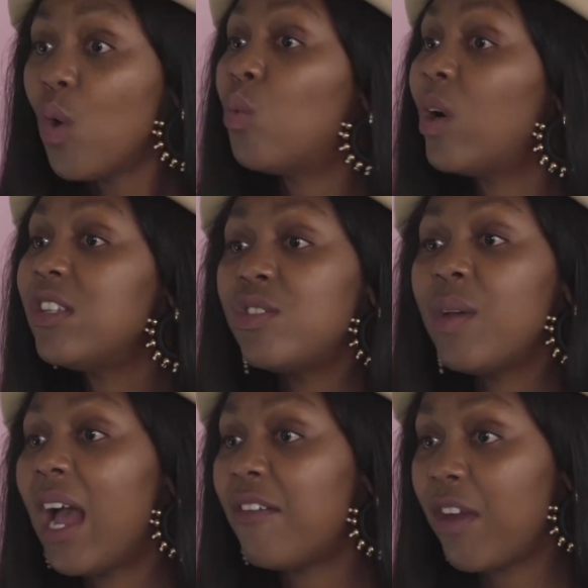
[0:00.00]
Once you
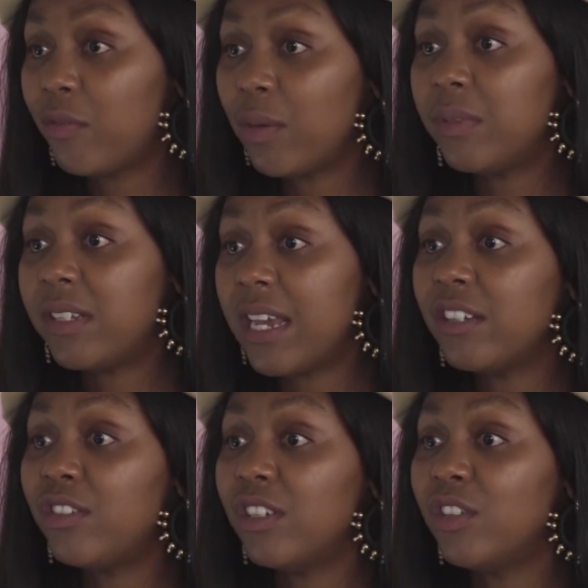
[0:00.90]
have that
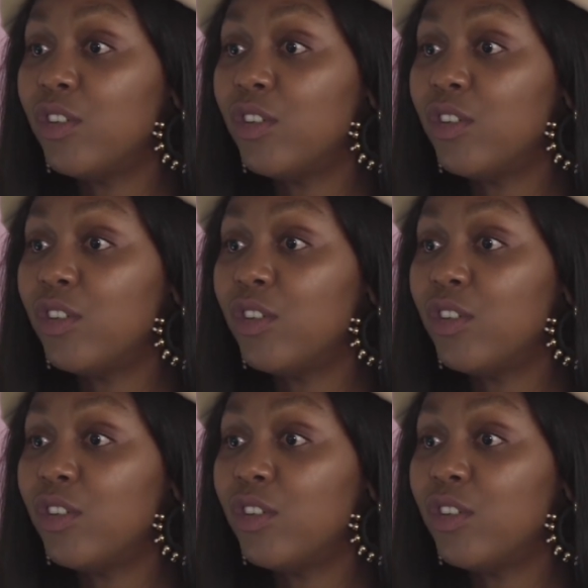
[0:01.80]
reputation,